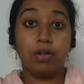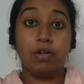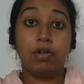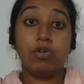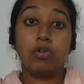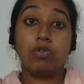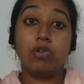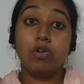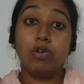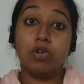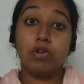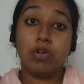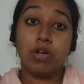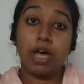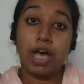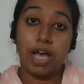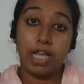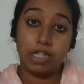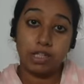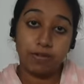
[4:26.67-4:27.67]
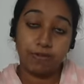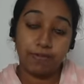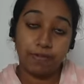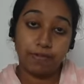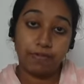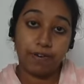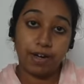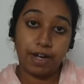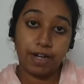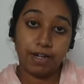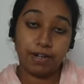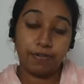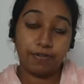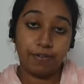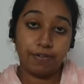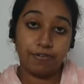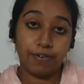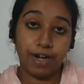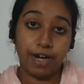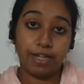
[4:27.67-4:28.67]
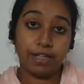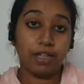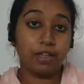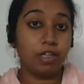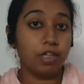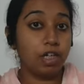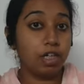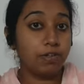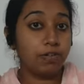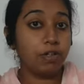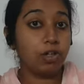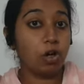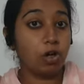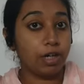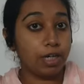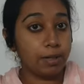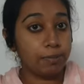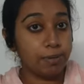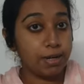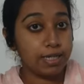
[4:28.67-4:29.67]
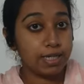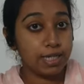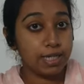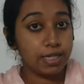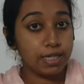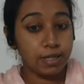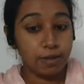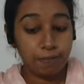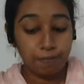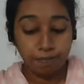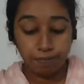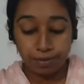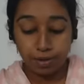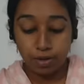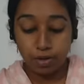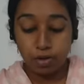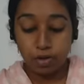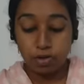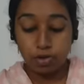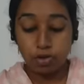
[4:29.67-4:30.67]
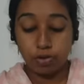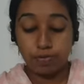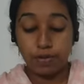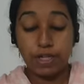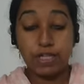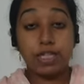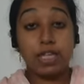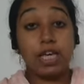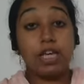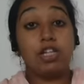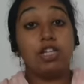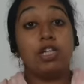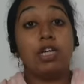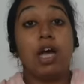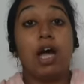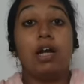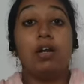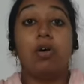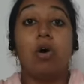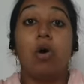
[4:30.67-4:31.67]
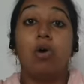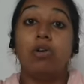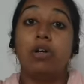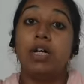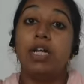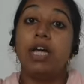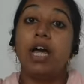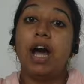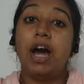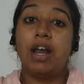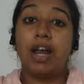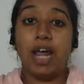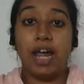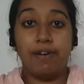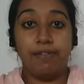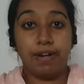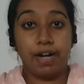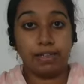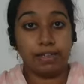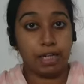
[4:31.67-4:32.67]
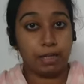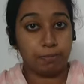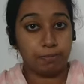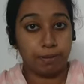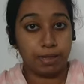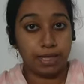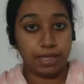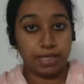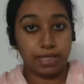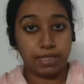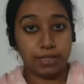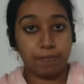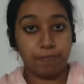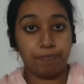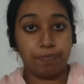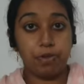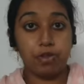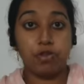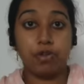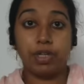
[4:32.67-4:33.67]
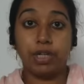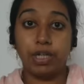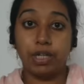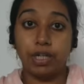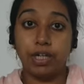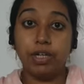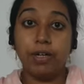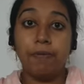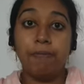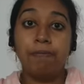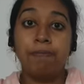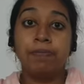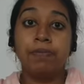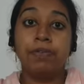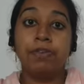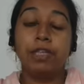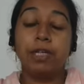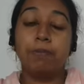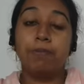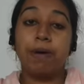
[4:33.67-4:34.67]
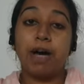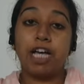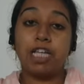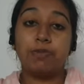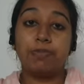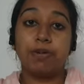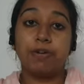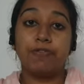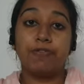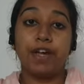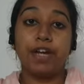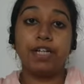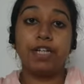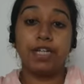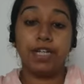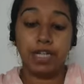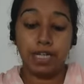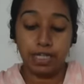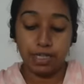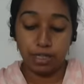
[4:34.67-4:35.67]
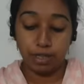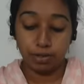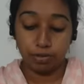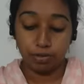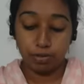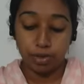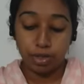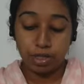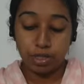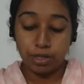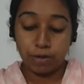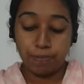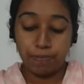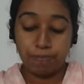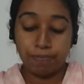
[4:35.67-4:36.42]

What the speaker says: So as we find the third one already present, so we say she had already arrived at that place. So here the past perfect is used